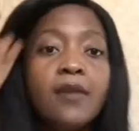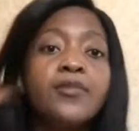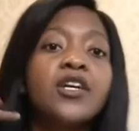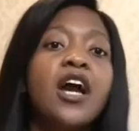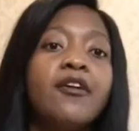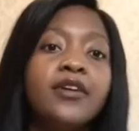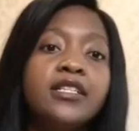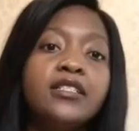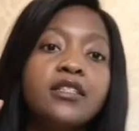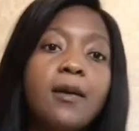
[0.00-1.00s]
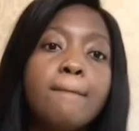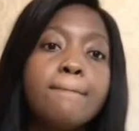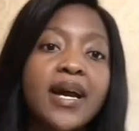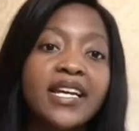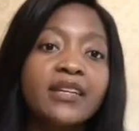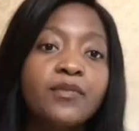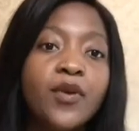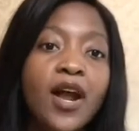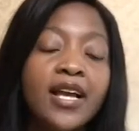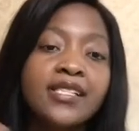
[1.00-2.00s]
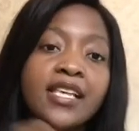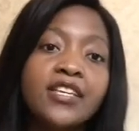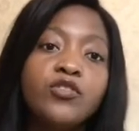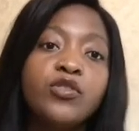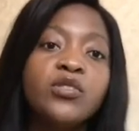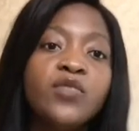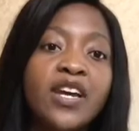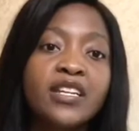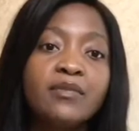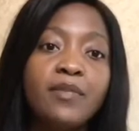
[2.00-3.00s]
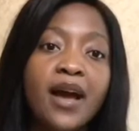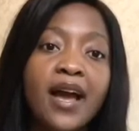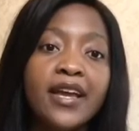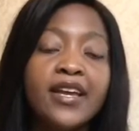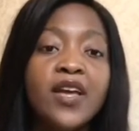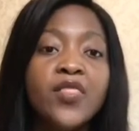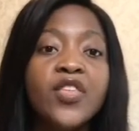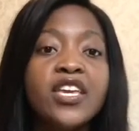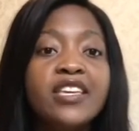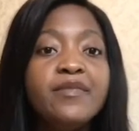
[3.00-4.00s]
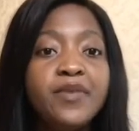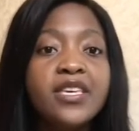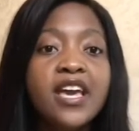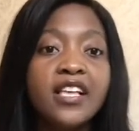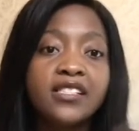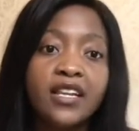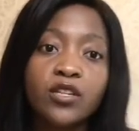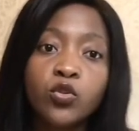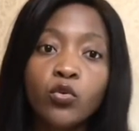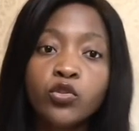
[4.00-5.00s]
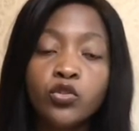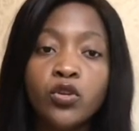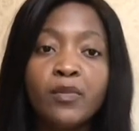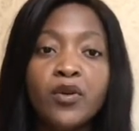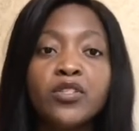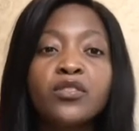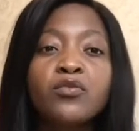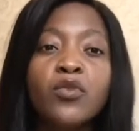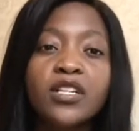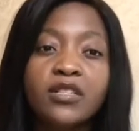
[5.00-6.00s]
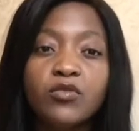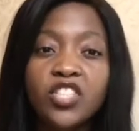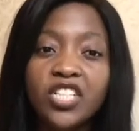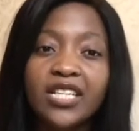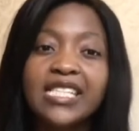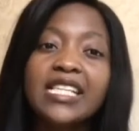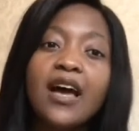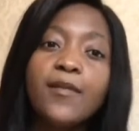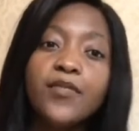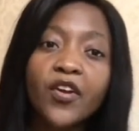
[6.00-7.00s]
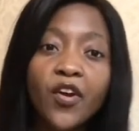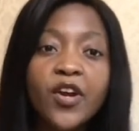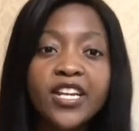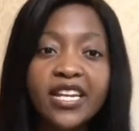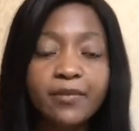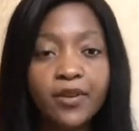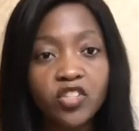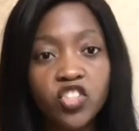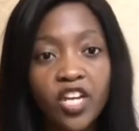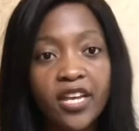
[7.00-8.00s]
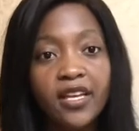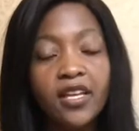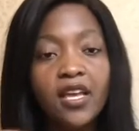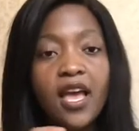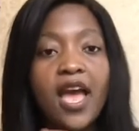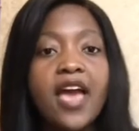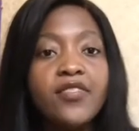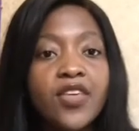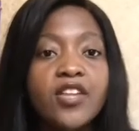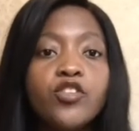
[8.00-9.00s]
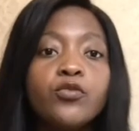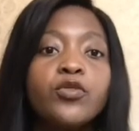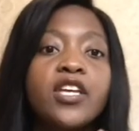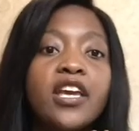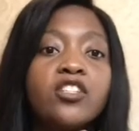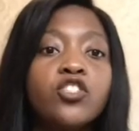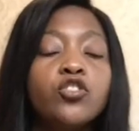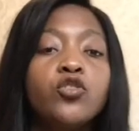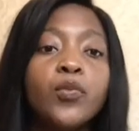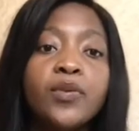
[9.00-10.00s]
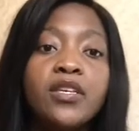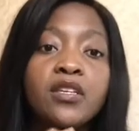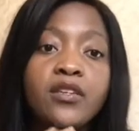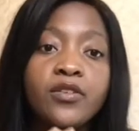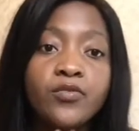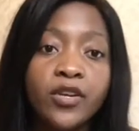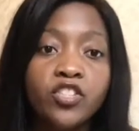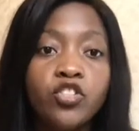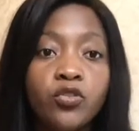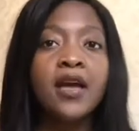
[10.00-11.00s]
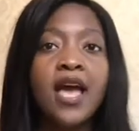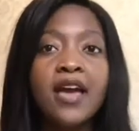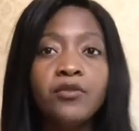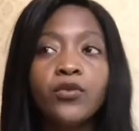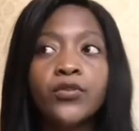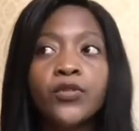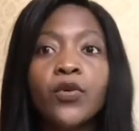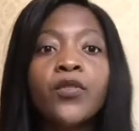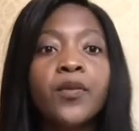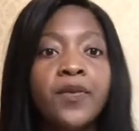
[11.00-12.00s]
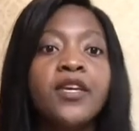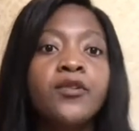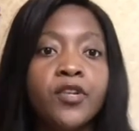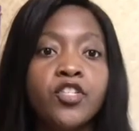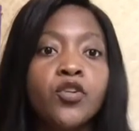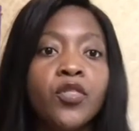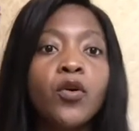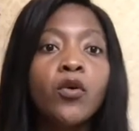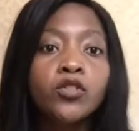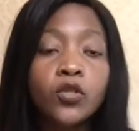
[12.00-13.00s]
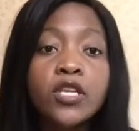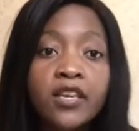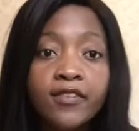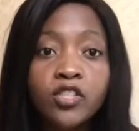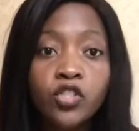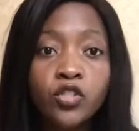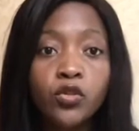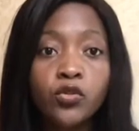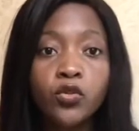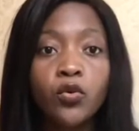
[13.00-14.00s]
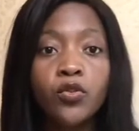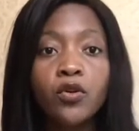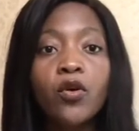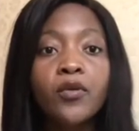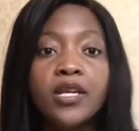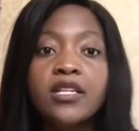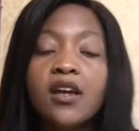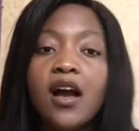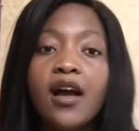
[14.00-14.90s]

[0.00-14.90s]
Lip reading: the current market price and you divide it by the EPS that I talked to you about, which is the earning per share, and then you will get your PE ratio. And also the PE ratio, they also give it to you, so they already